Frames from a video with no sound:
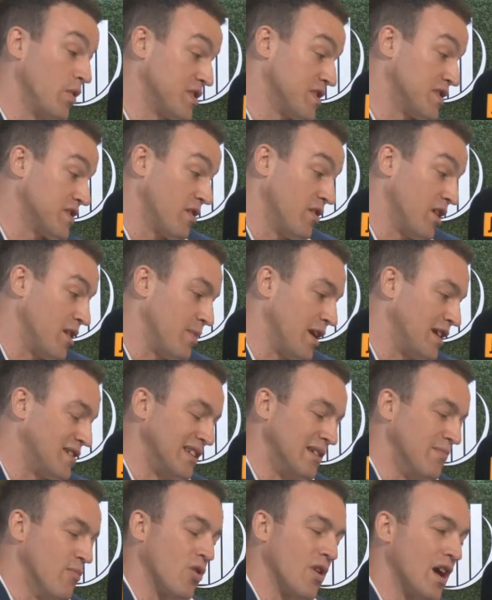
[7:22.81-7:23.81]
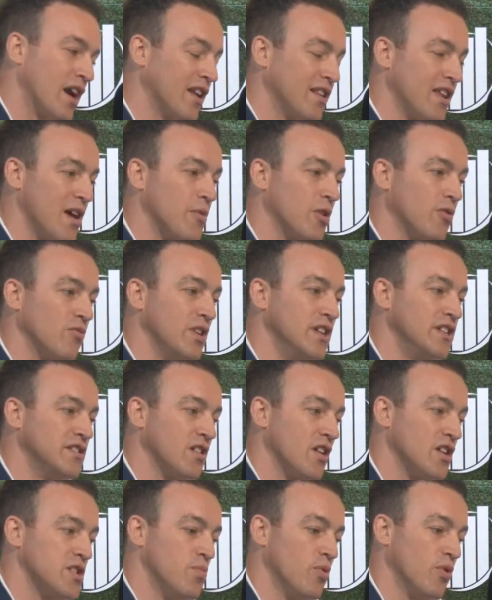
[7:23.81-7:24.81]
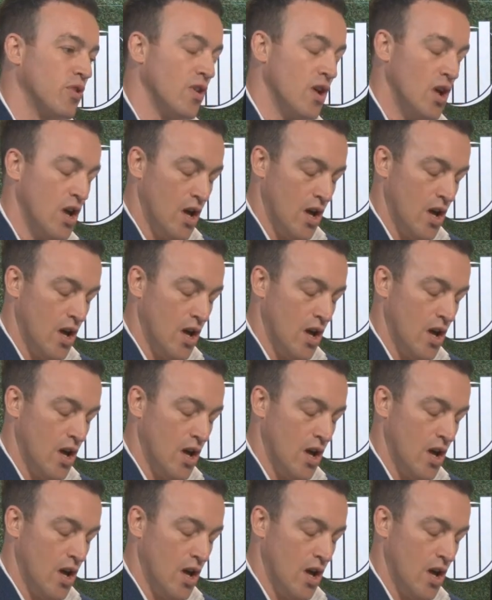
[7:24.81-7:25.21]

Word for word: which is kind of basically more academic research, but